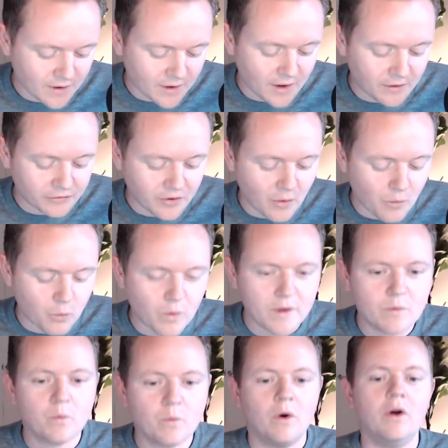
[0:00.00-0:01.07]
is that we
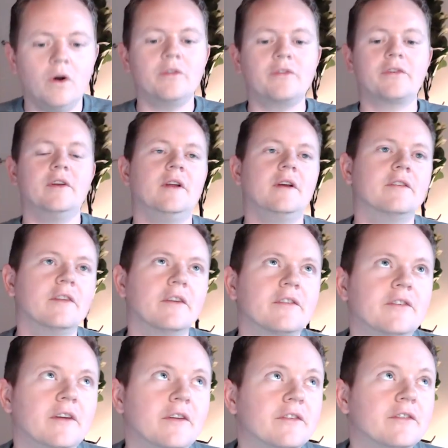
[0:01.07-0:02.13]
weren't an
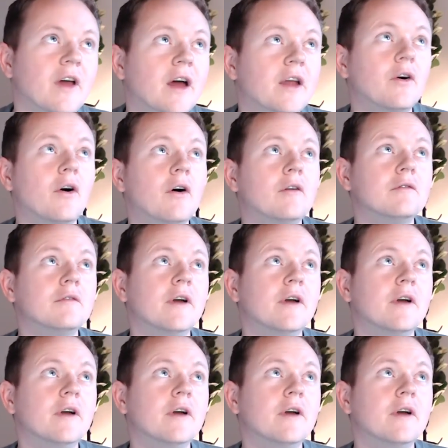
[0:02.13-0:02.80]
existing set of